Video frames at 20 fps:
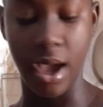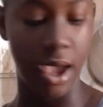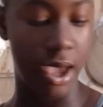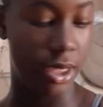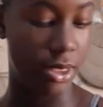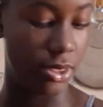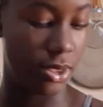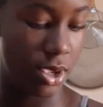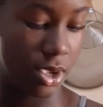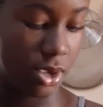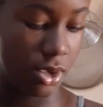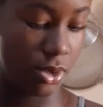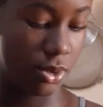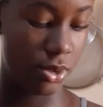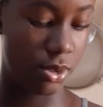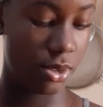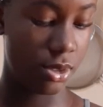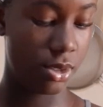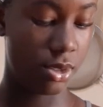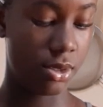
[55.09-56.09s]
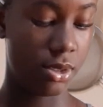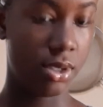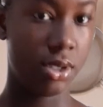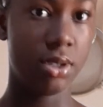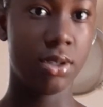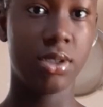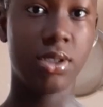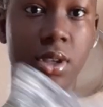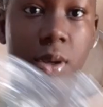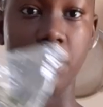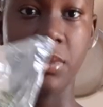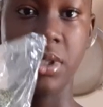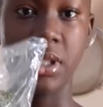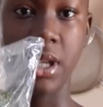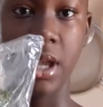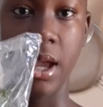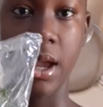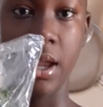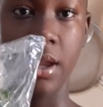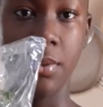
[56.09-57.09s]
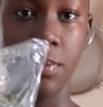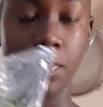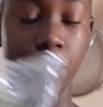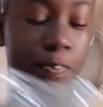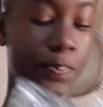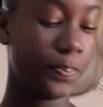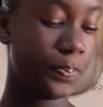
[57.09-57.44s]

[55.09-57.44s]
And then some thyme.